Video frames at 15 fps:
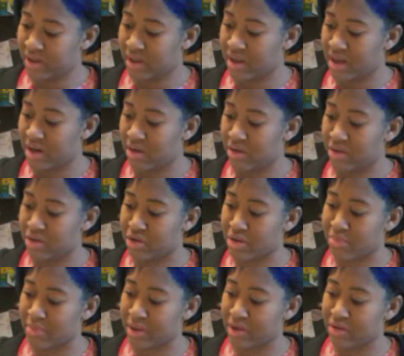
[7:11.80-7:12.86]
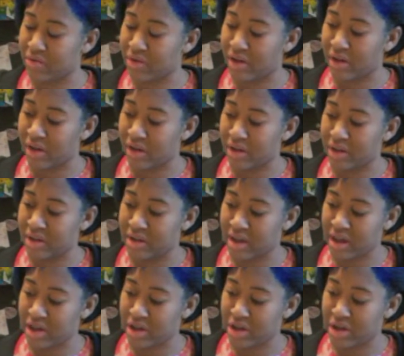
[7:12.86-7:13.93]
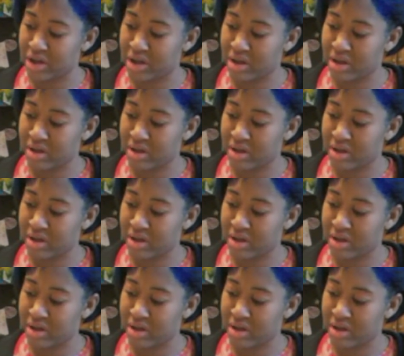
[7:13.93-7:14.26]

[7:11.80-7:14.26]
Let all the drippings fall and such.